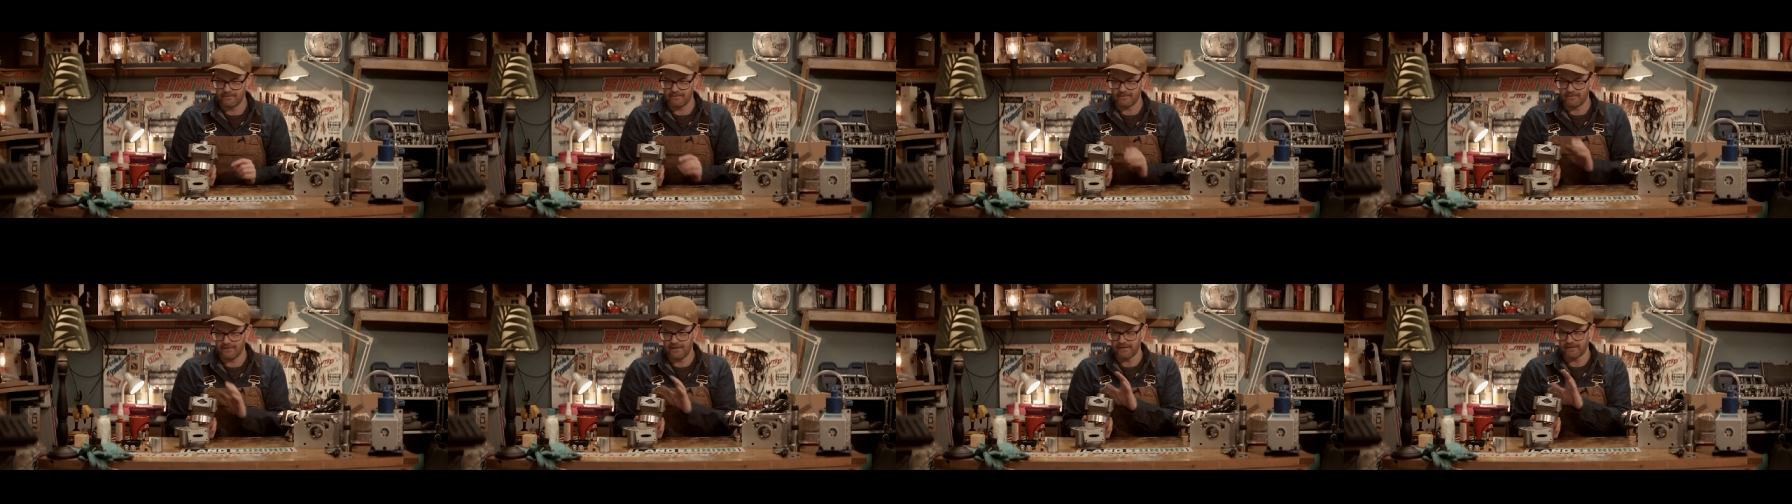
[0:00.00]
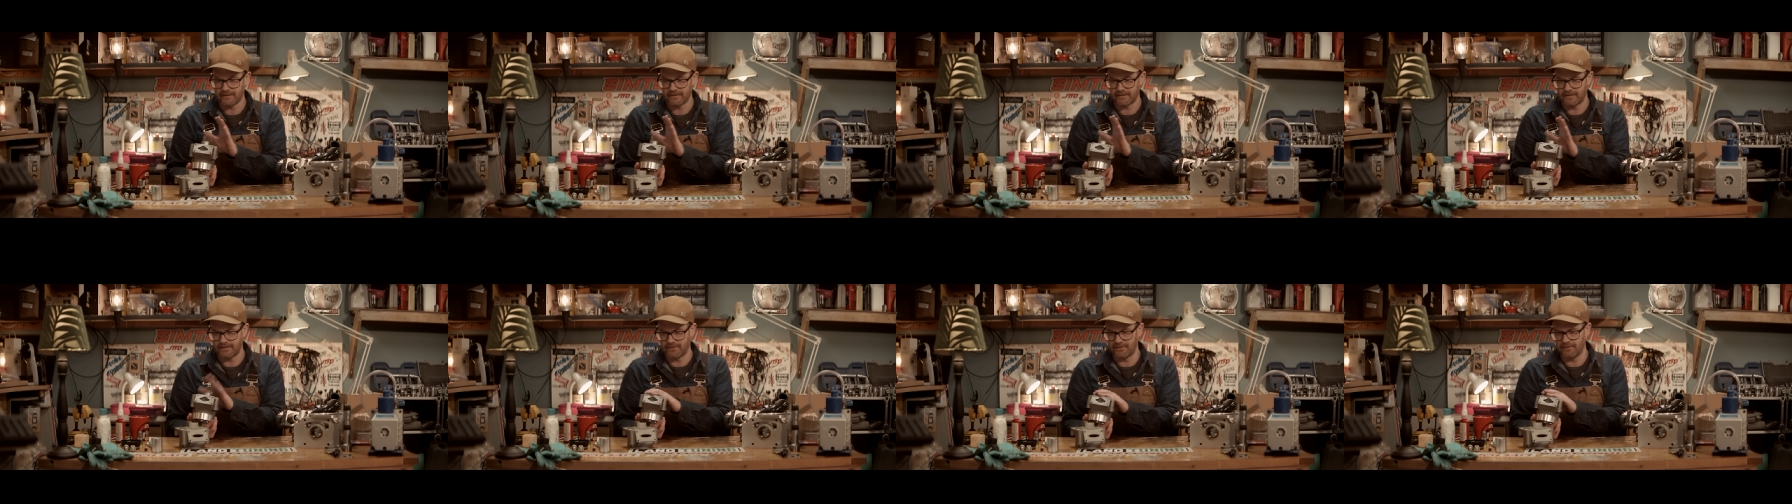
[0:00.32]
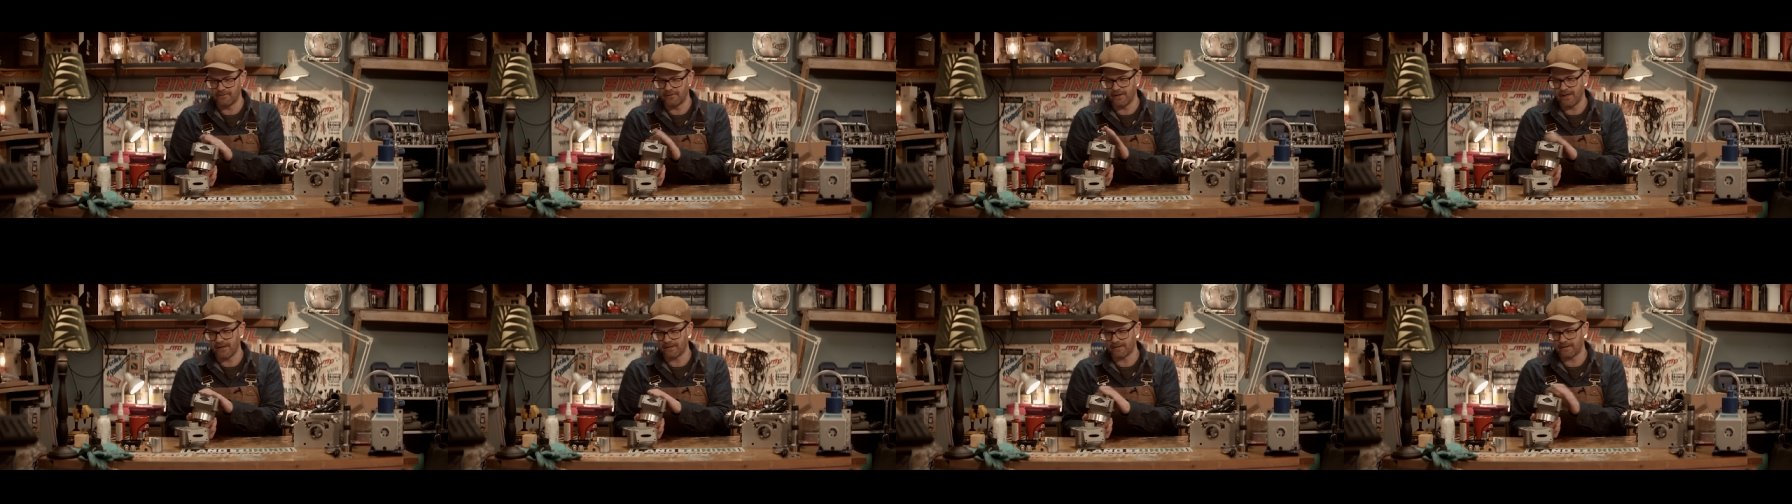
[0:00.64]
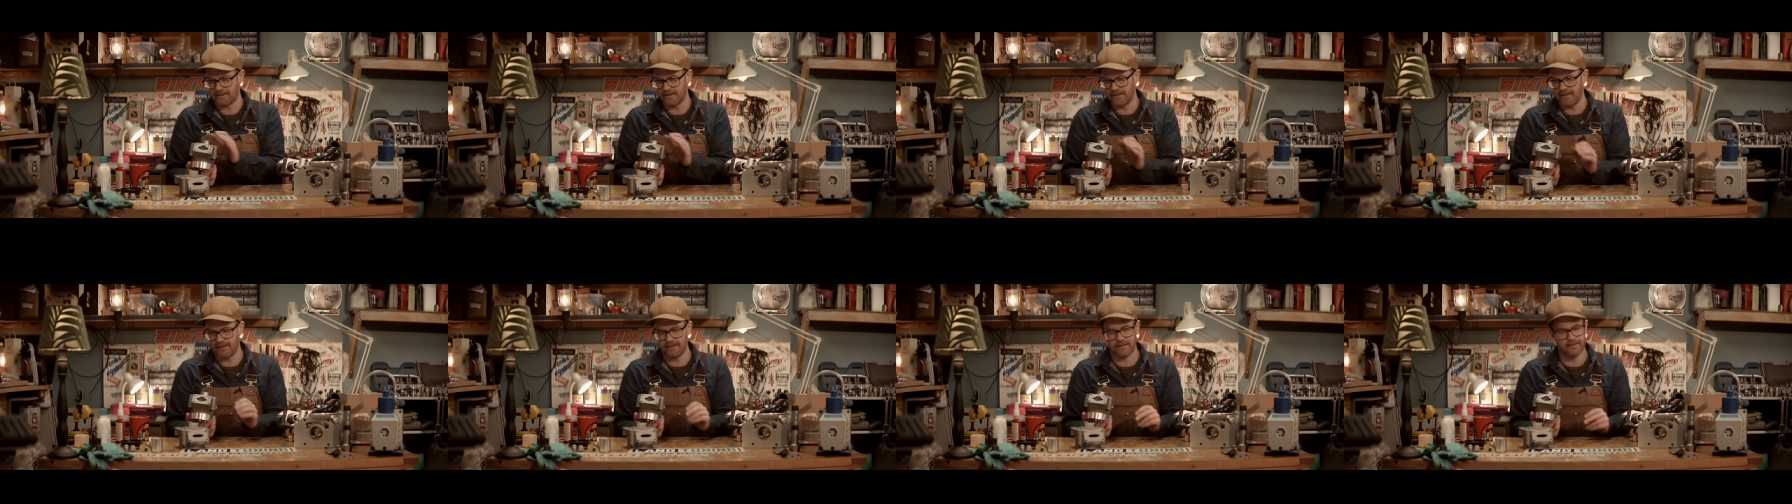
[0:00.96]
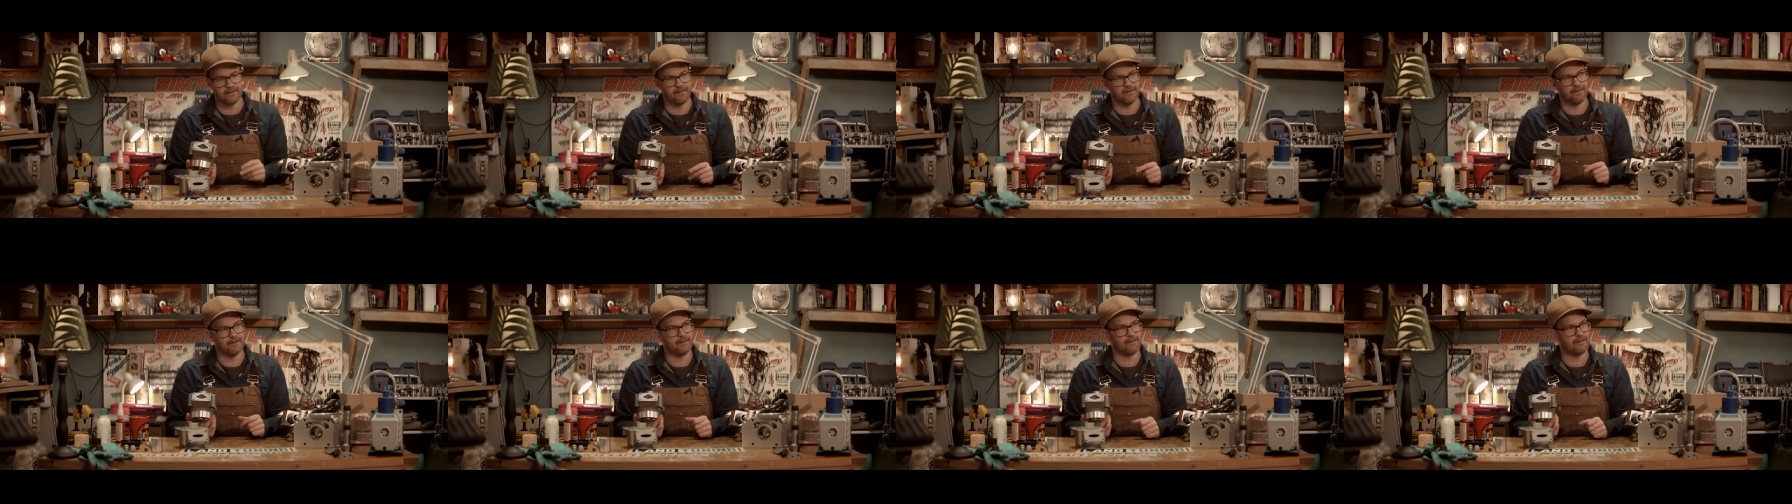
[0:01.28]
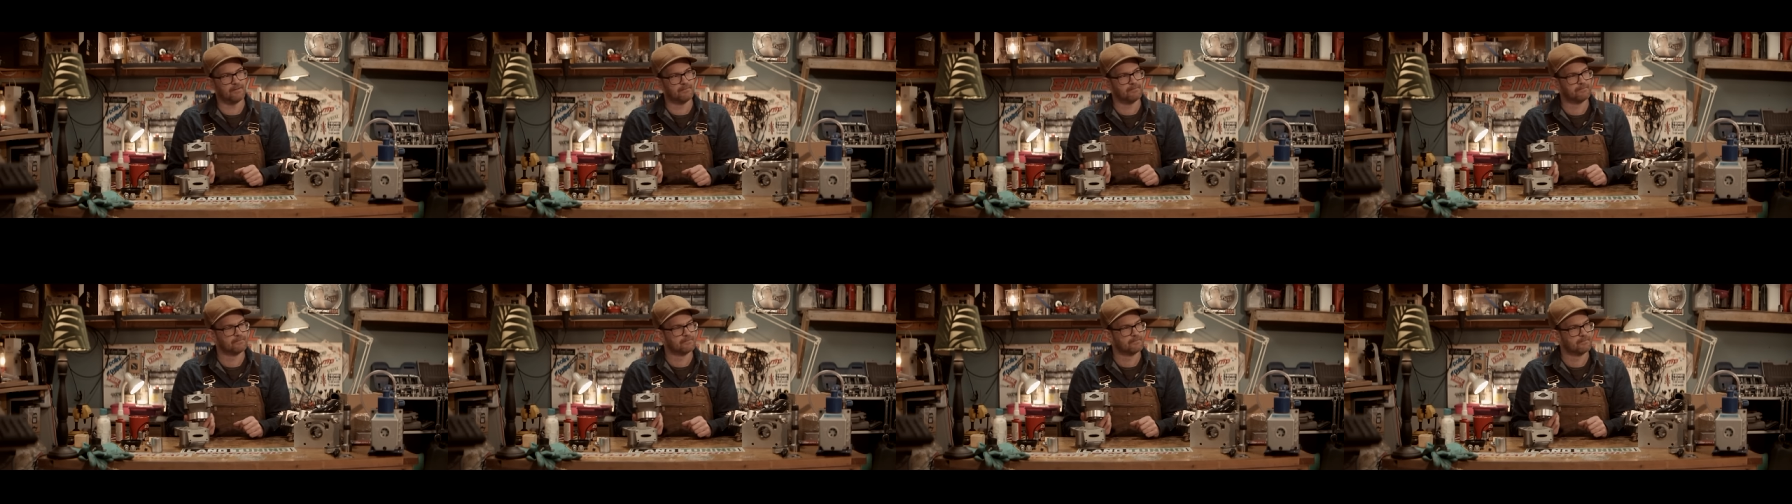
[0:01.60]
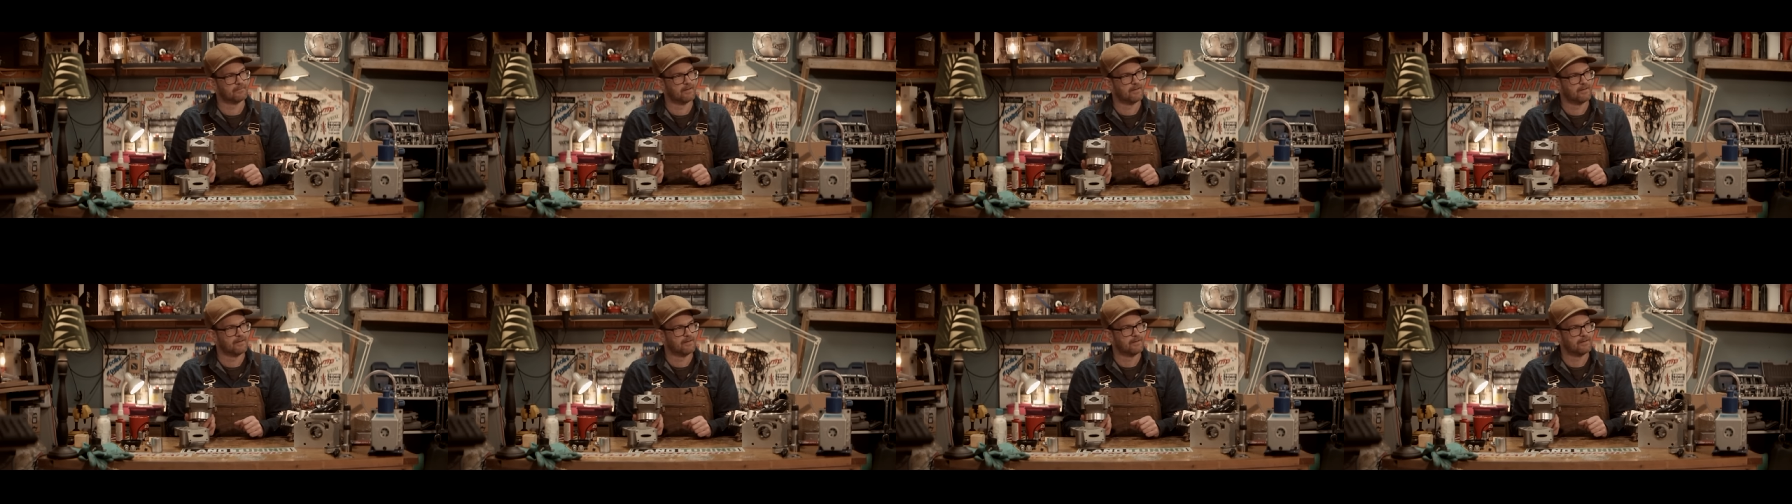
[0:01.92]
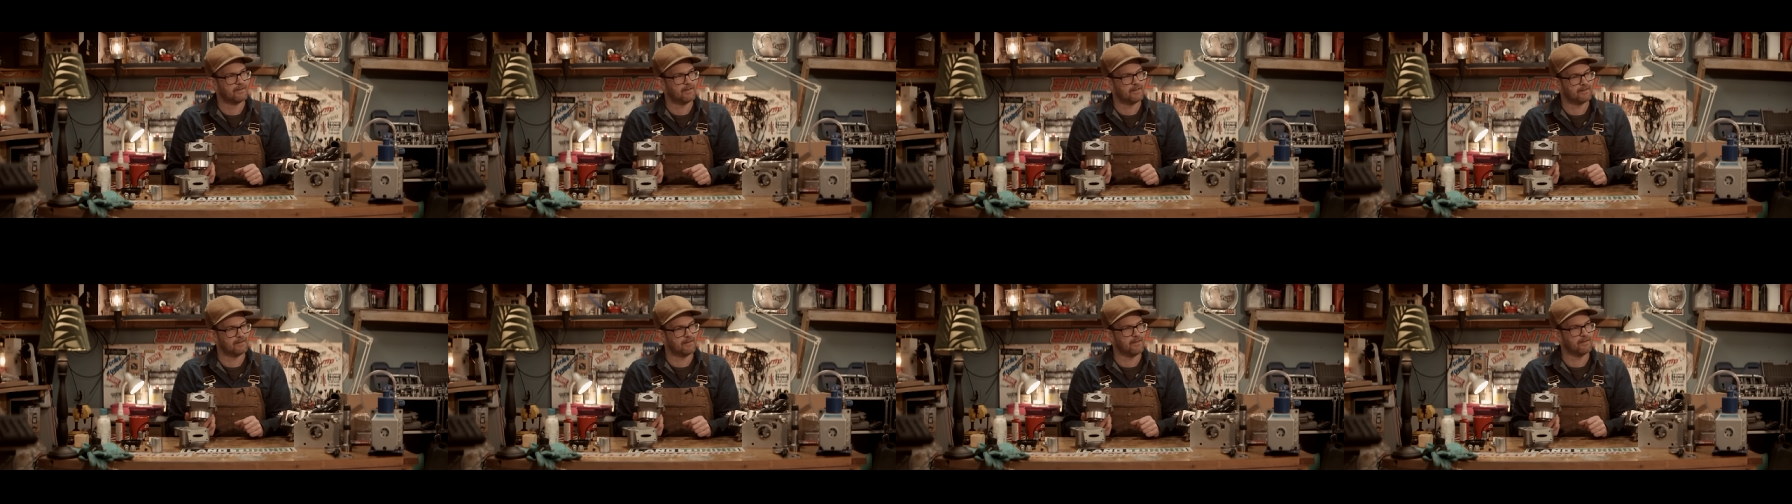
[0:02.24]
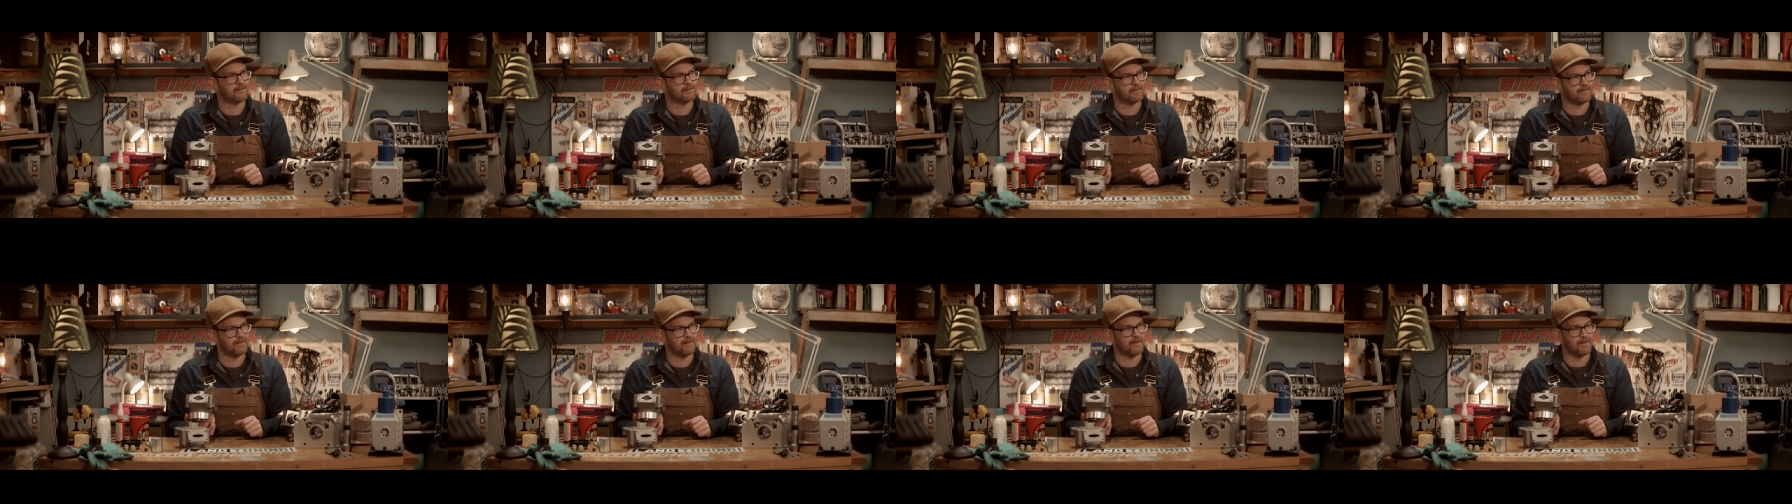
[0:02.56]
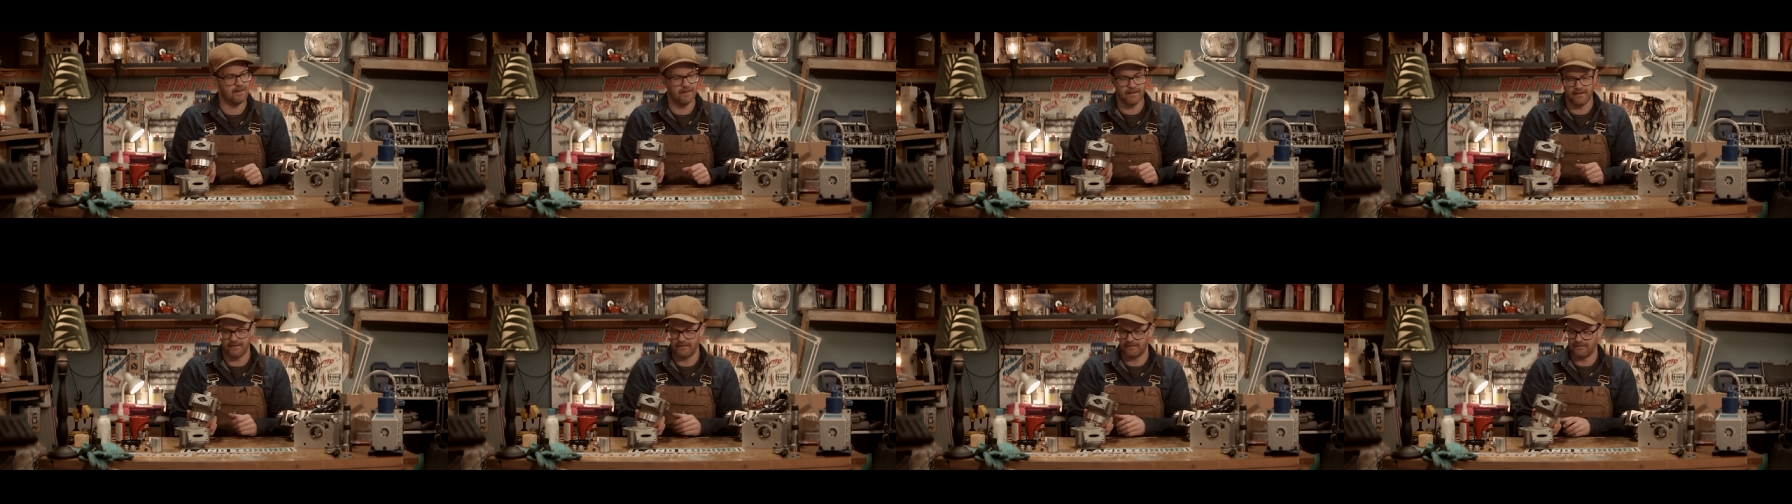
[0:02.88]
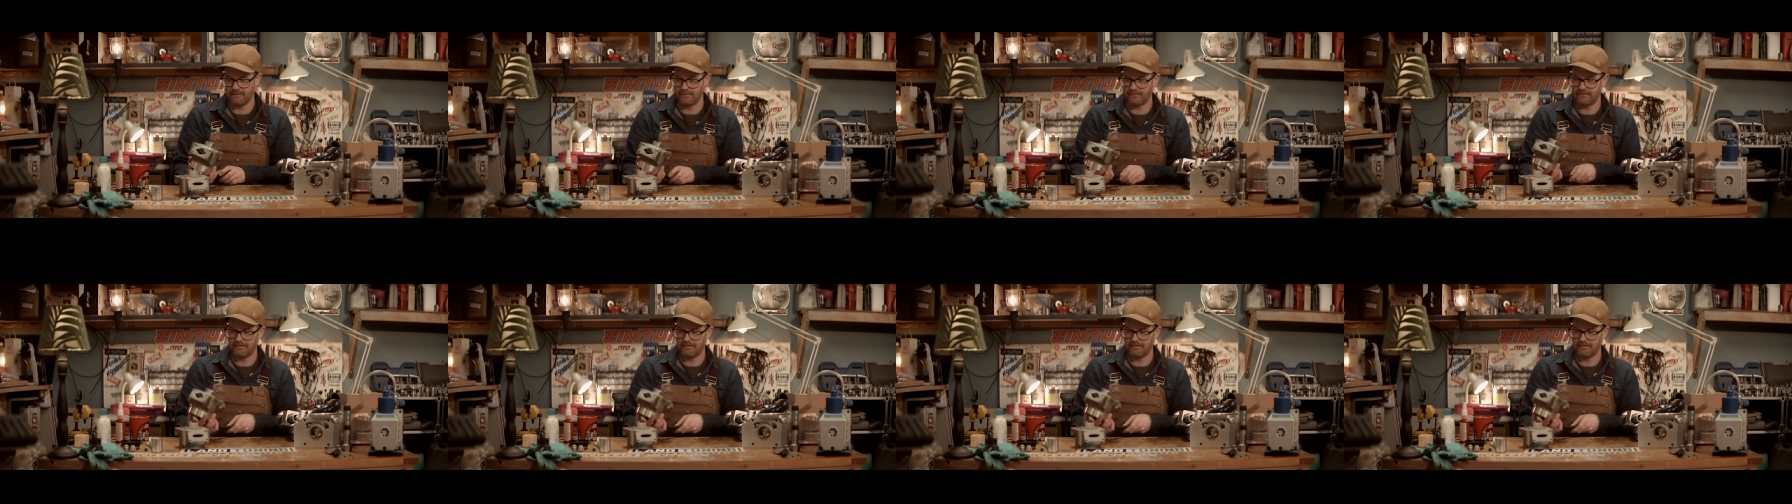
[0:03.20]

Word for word: let's do that and uh, and get uh,